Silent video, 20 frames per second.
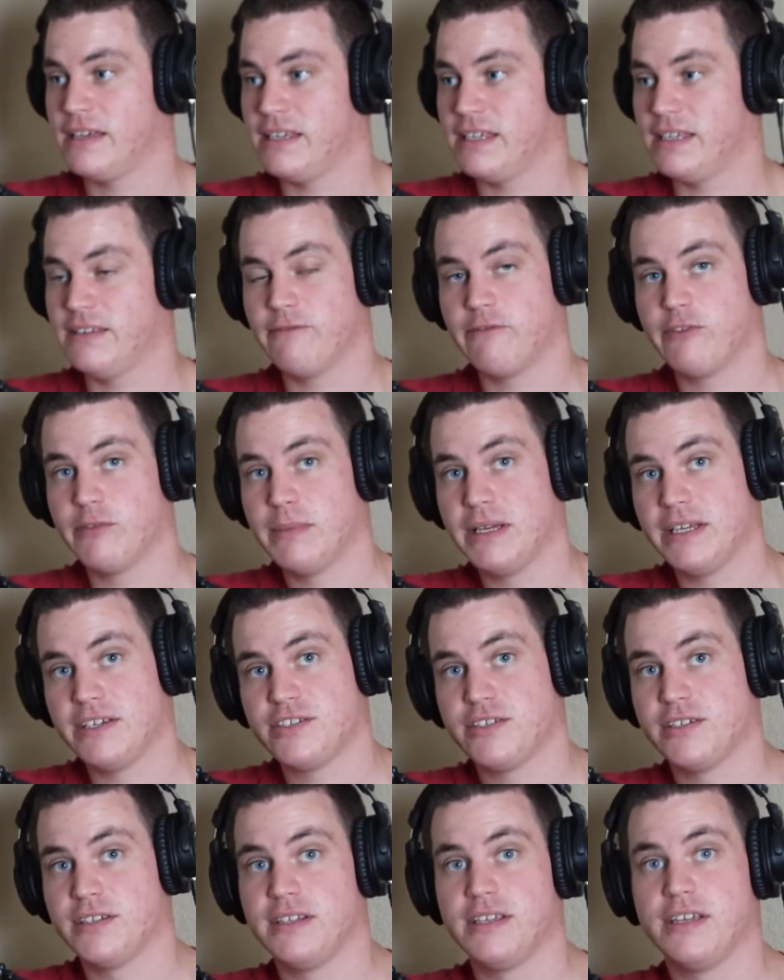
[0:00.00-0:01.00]

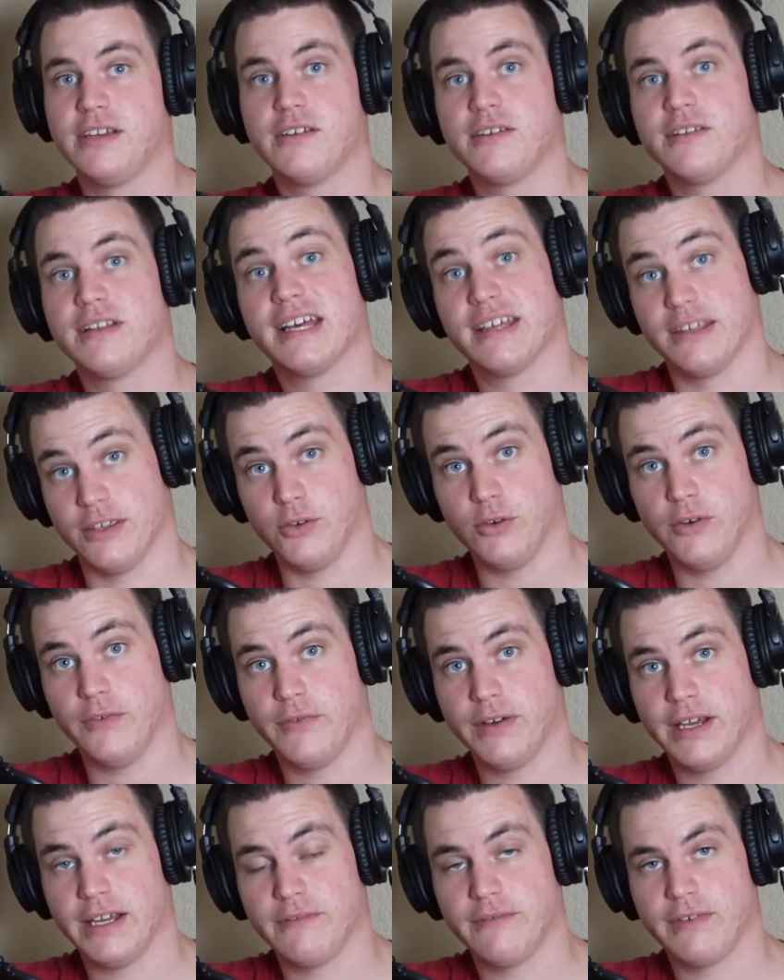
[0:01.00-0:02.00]
information in here that you'll
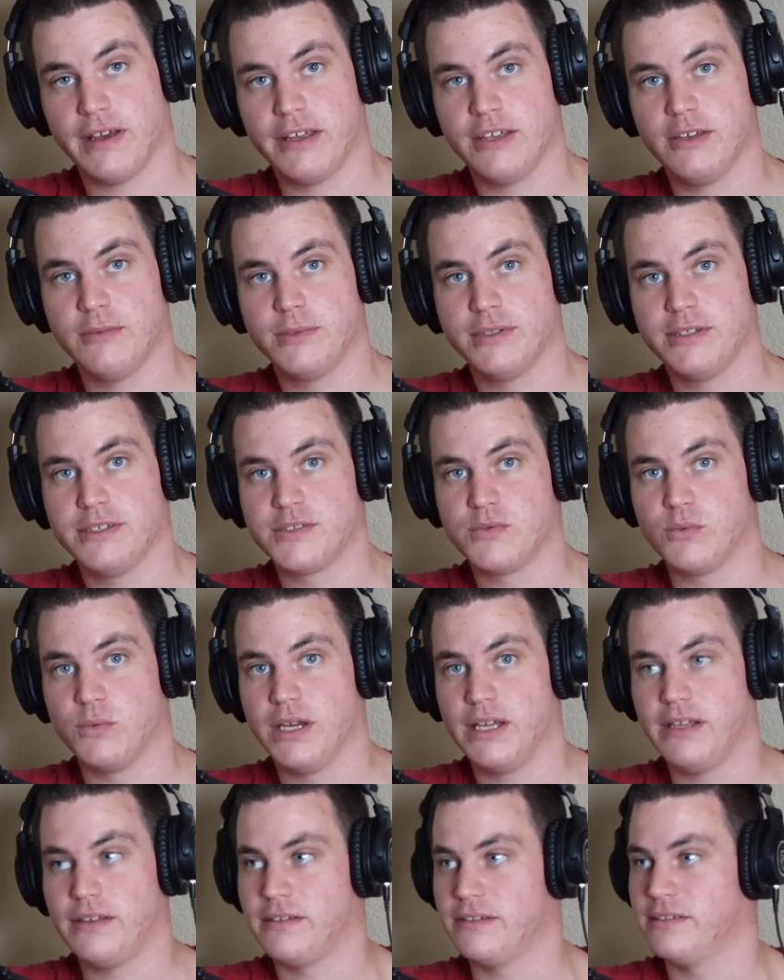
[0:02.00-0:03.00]
find valuable as
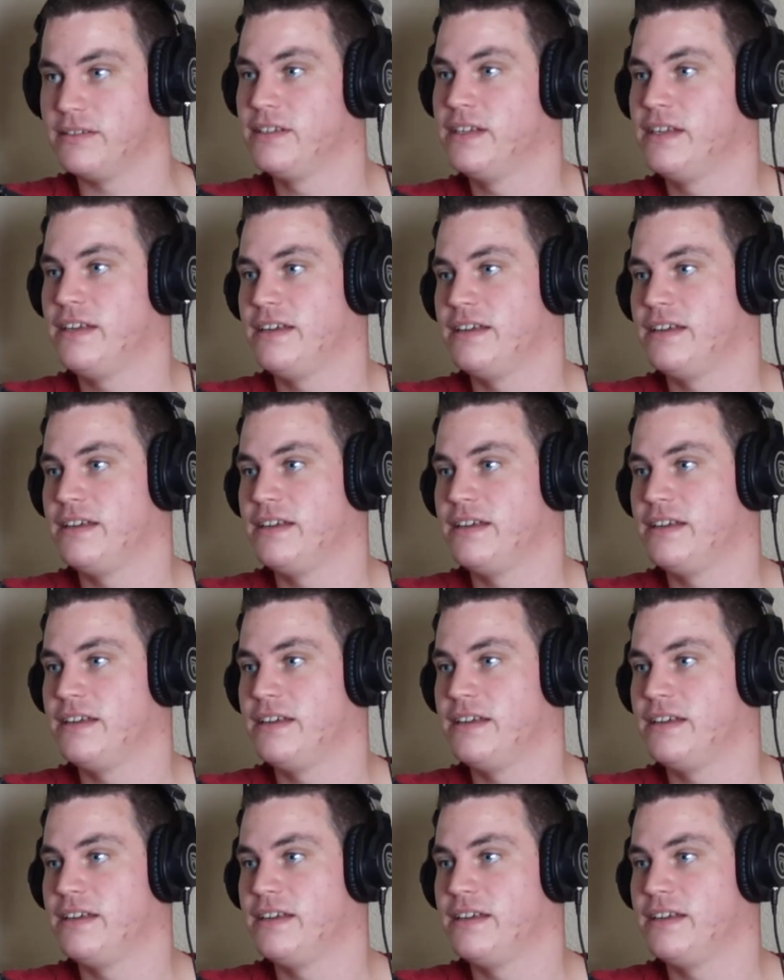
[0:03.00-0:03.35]
well.